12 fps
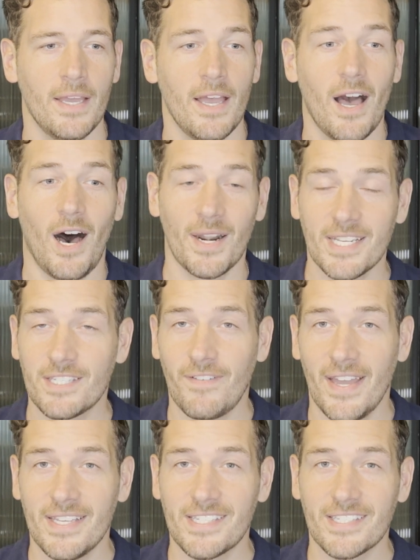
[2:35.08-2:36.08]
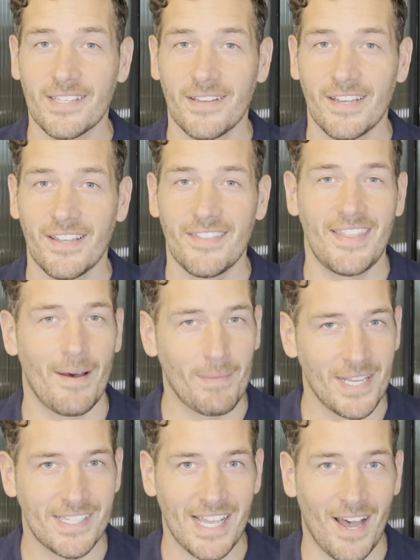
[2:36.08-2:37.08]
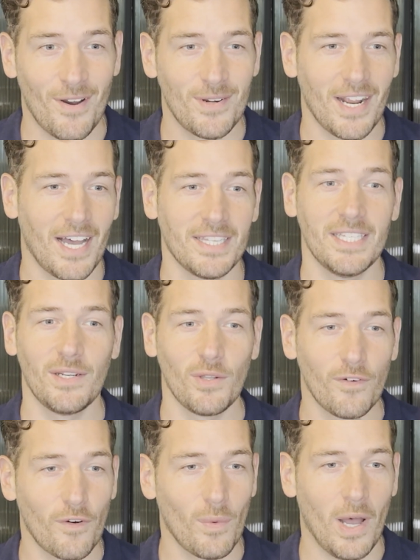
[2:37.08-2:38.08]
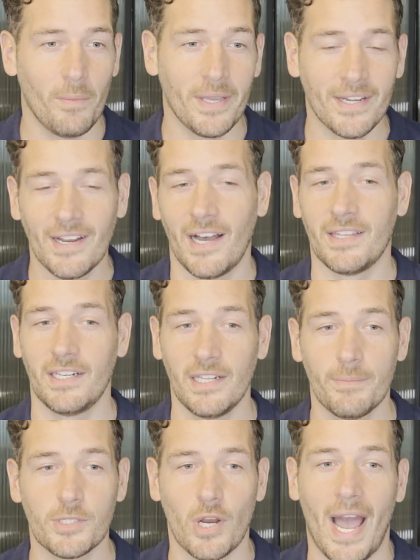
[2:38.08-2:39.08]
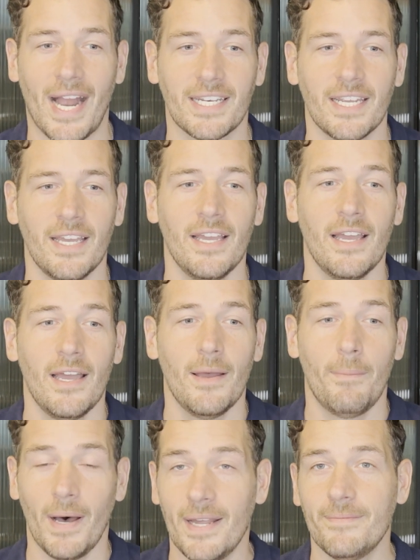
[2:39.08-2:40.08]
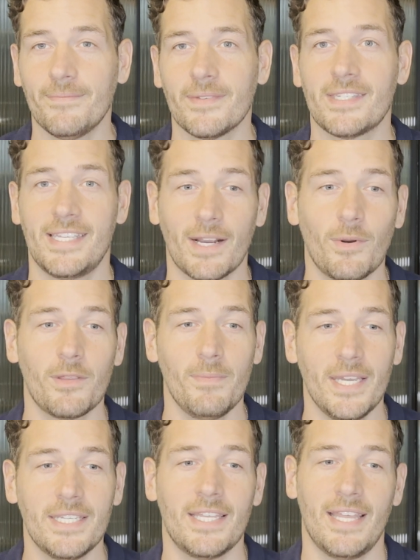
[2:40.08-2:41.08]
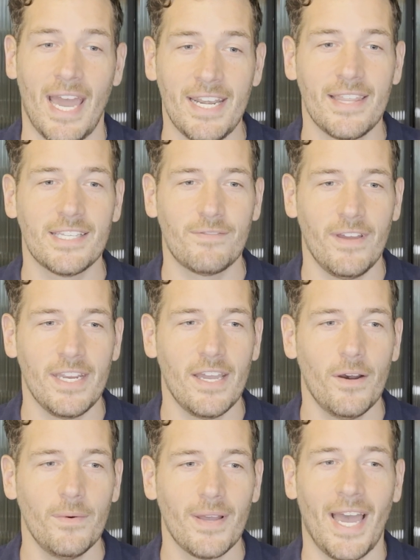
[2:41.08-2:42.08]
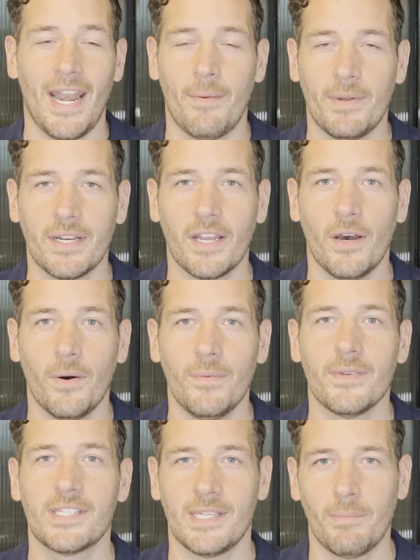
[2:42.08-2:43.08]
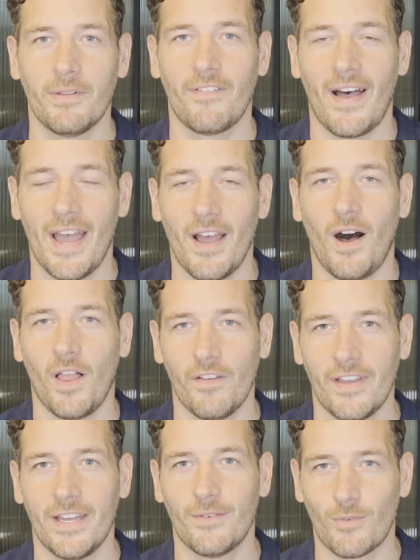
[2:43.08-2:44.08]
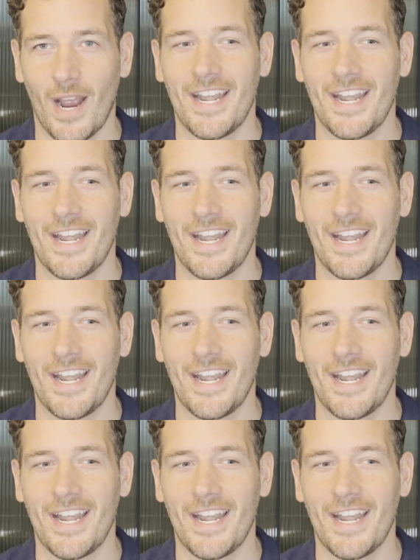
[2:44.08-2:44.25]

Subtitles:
On its face, that might sound a little overwhelming, a little abstract, but stick with me to the end of this video and I'm going to go simplify all of it right